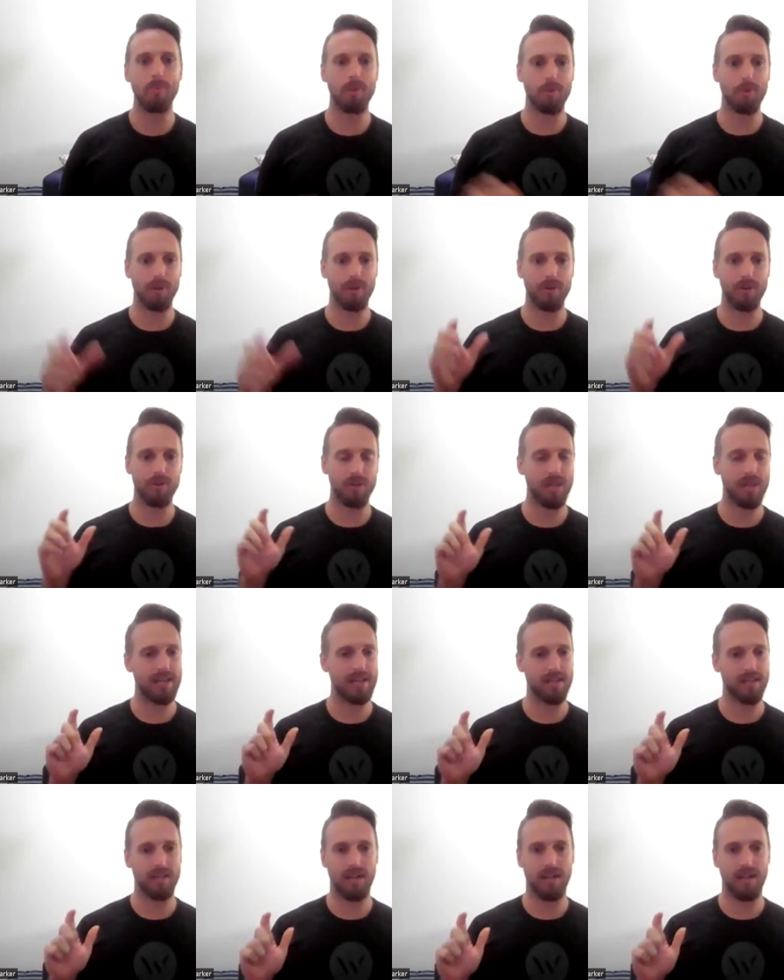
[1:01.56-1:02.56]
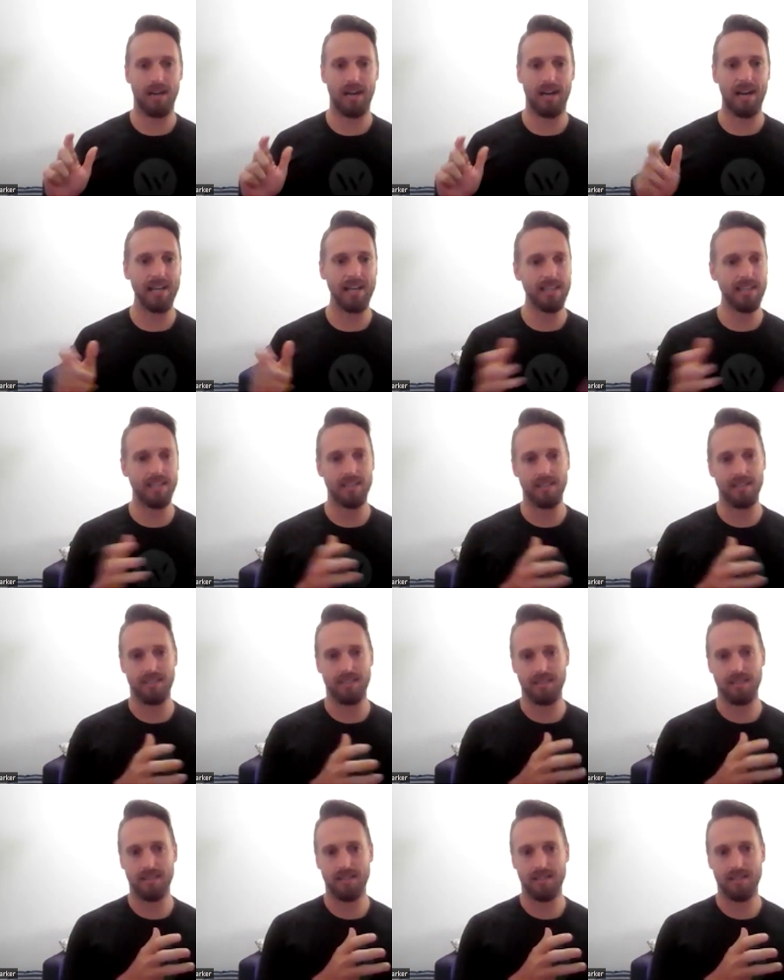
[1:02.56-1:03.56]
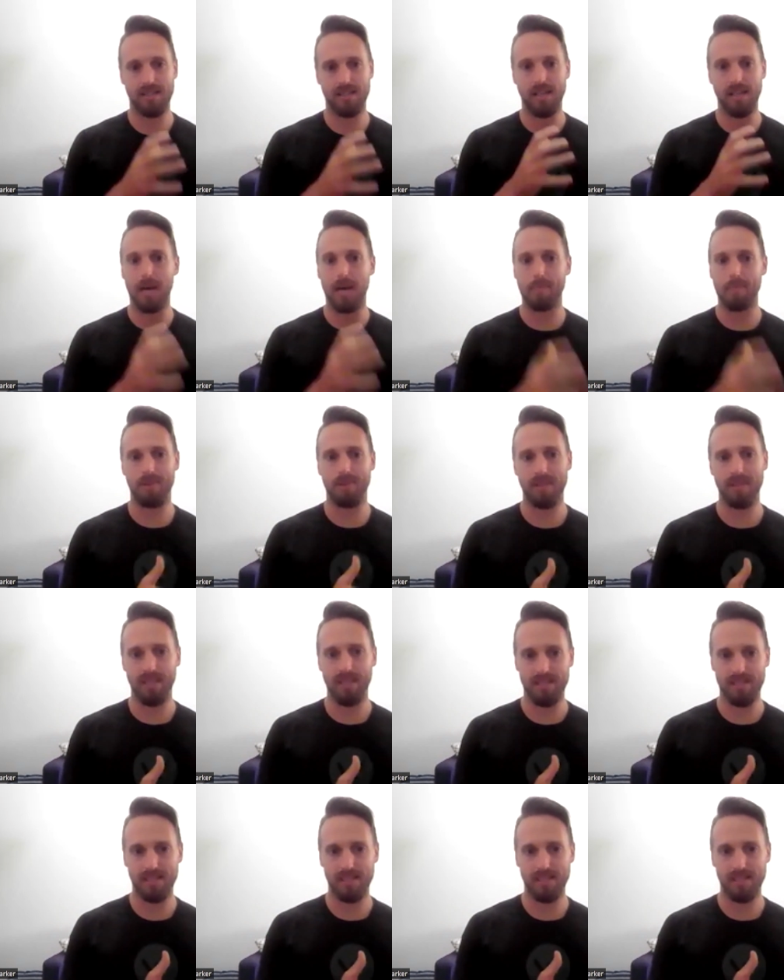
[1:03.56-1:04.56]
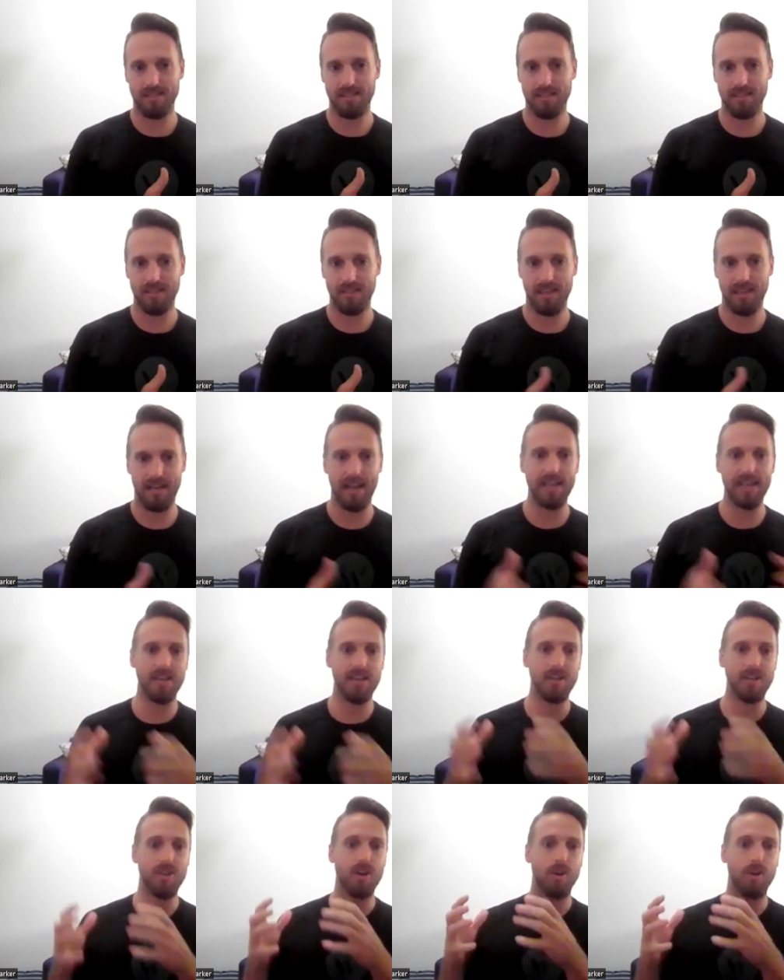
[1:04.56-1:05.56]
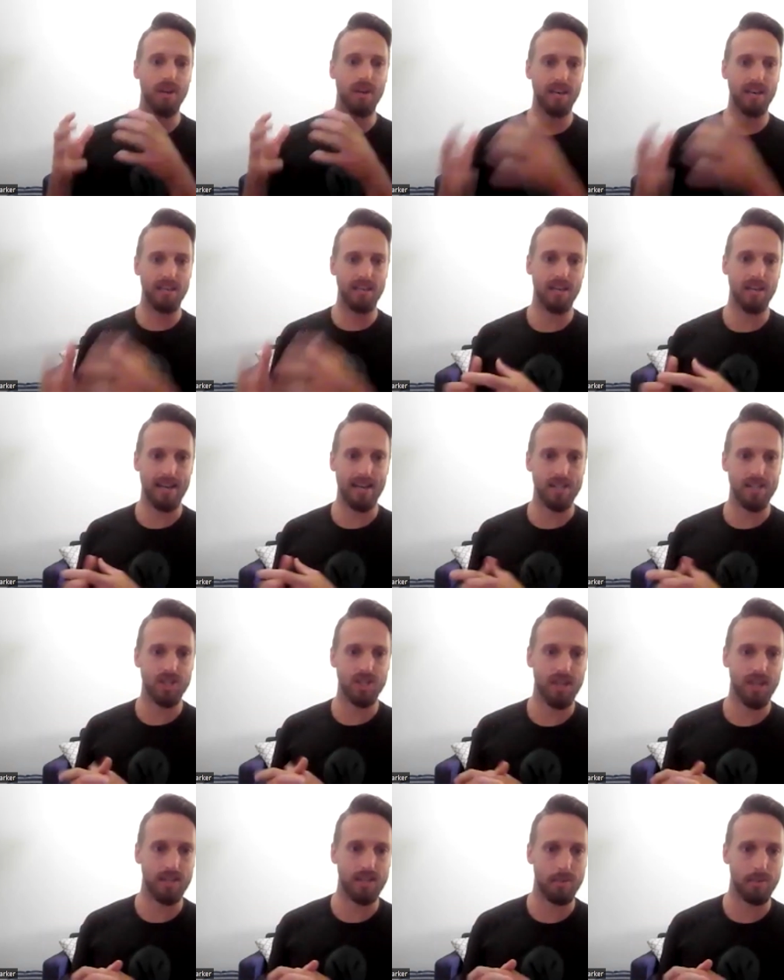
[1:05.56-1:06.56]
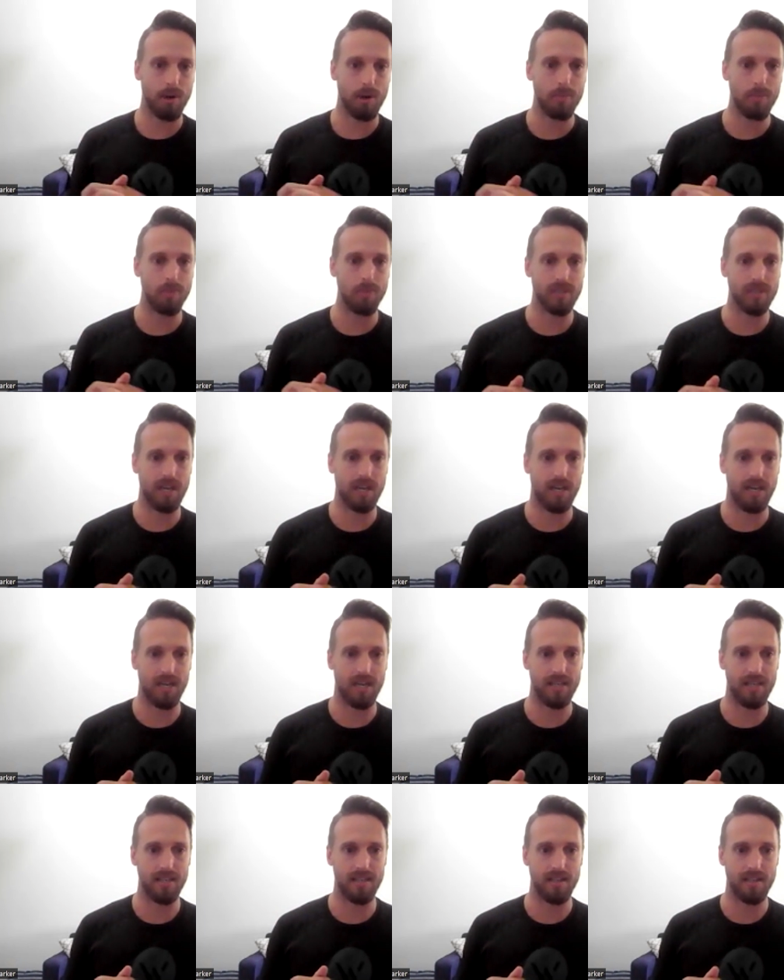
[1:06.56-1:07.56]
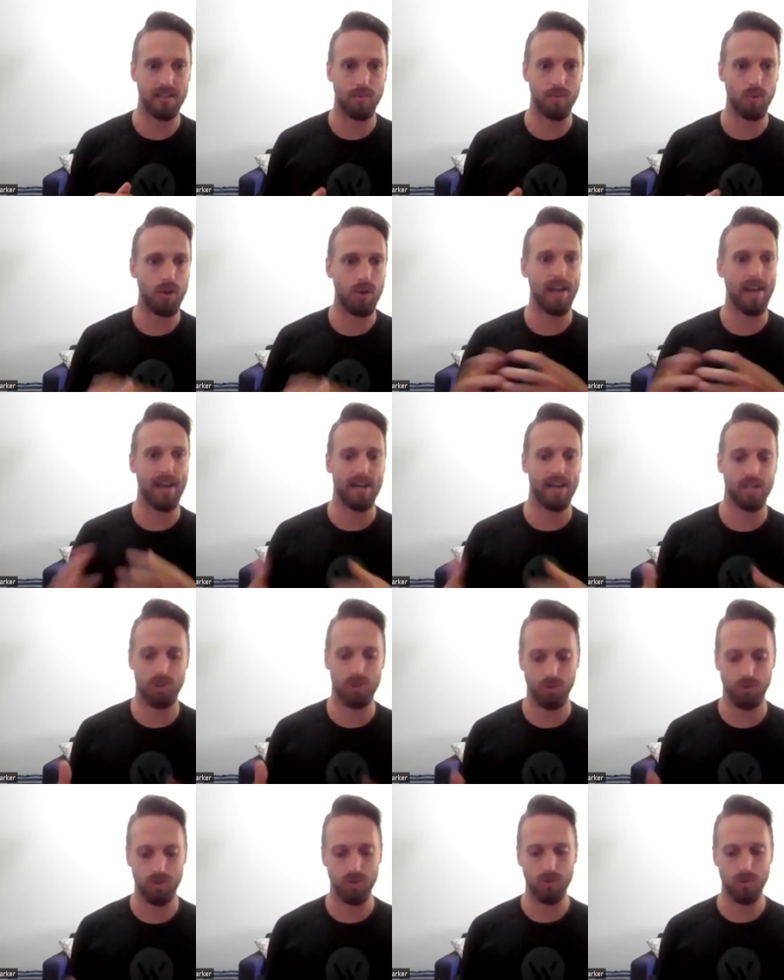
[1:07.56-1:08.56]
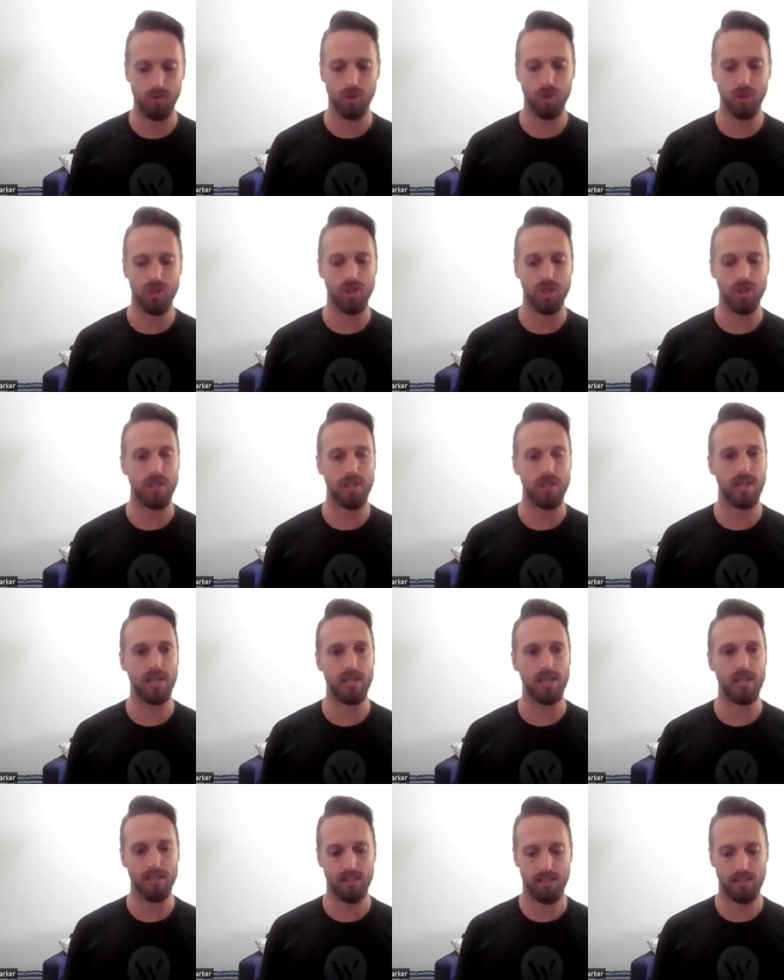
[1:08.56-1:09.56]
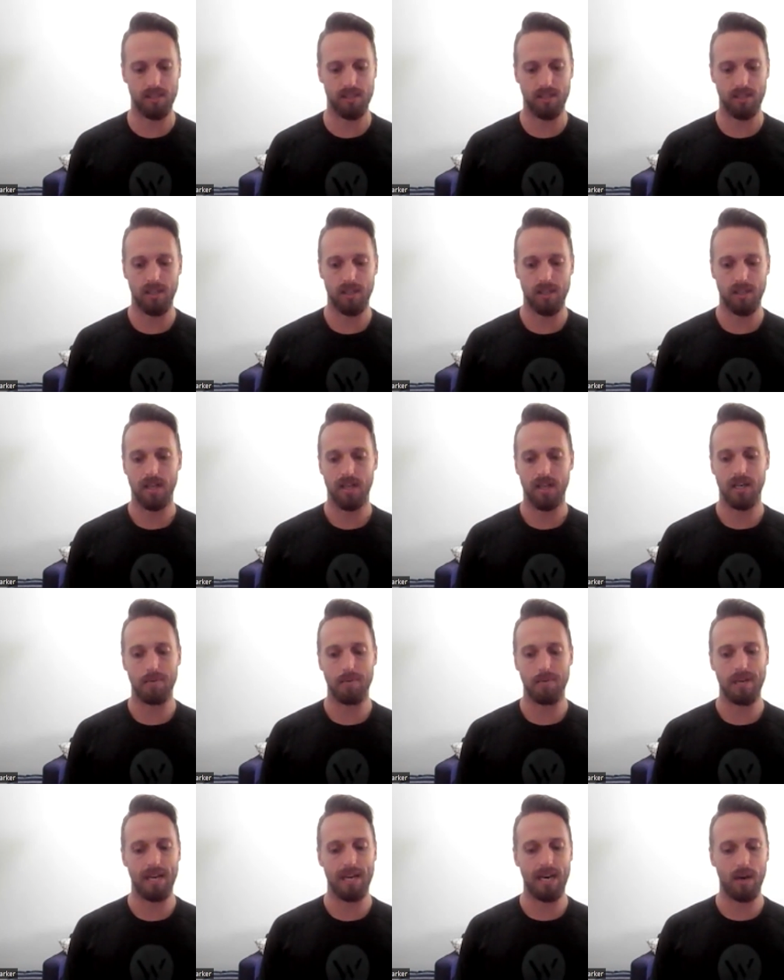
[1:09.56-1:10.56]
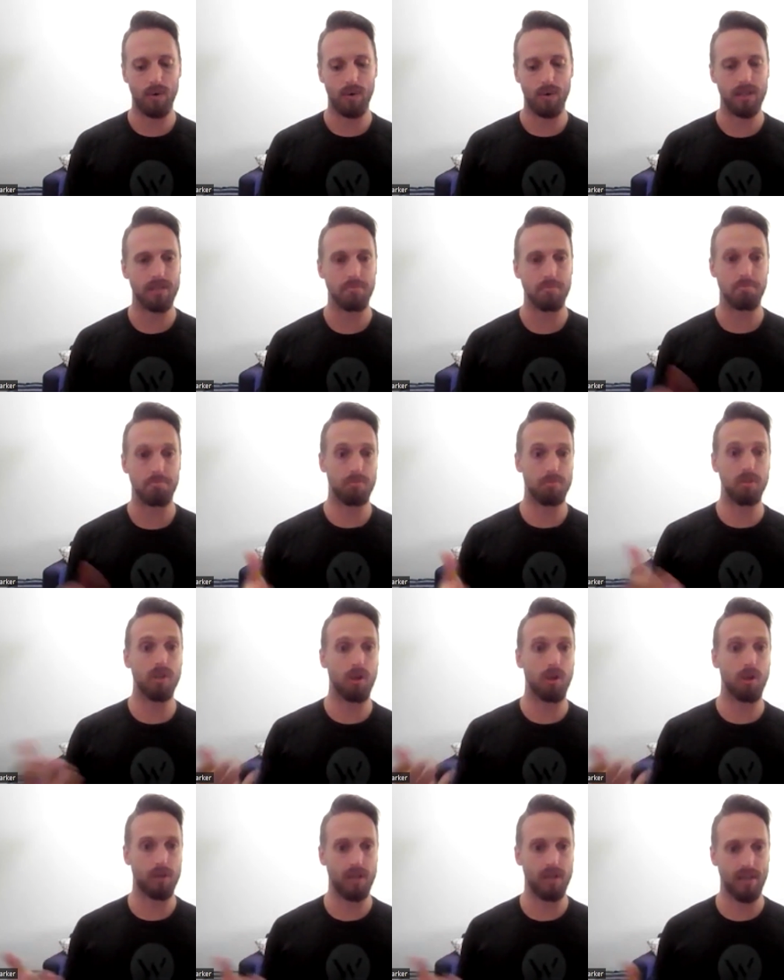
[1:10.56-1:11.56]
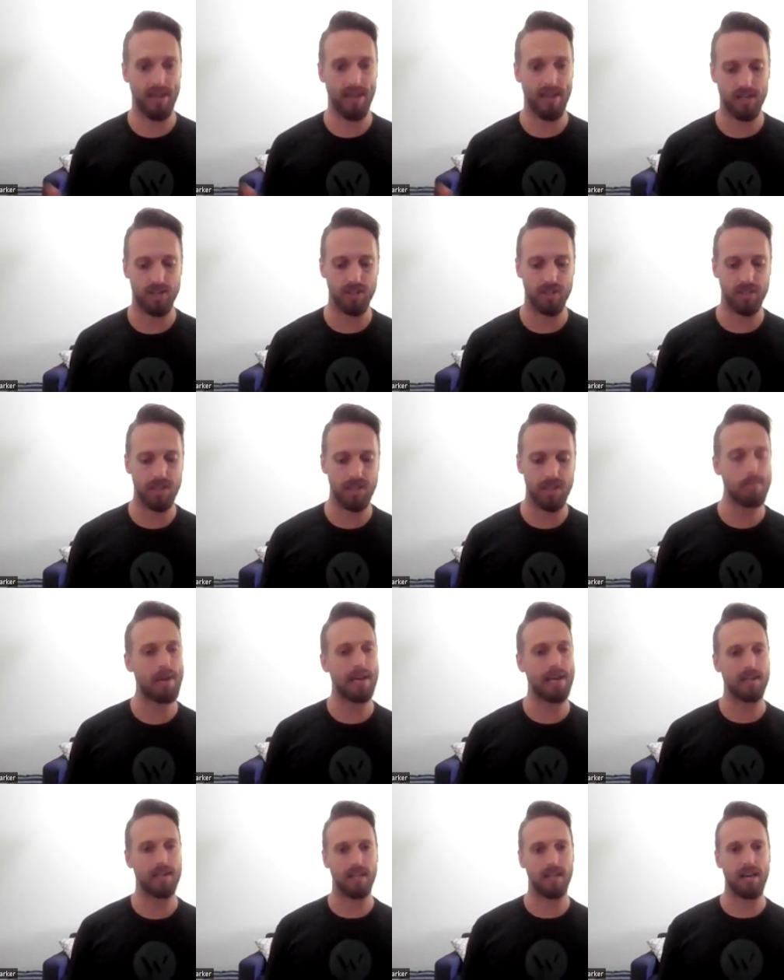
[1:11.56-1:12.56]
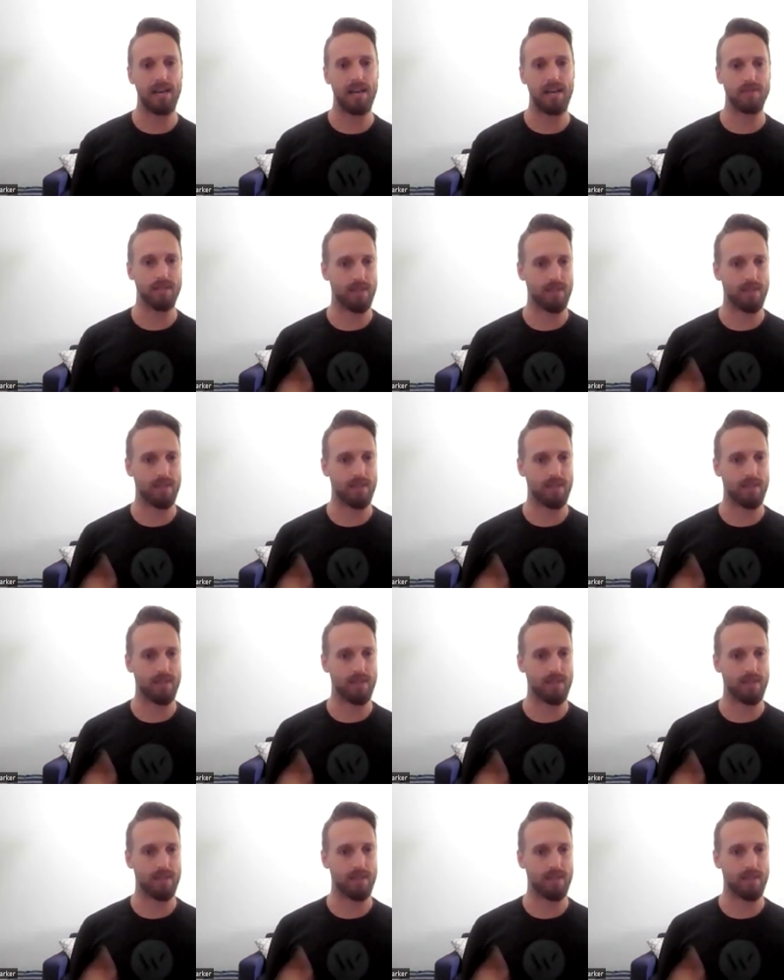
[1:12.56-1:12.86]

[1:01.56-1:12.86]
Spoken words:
where you're like, I need to stop this and I need to go and I need to educate the public on what actual nutrition is, and how it, can actually impact lives.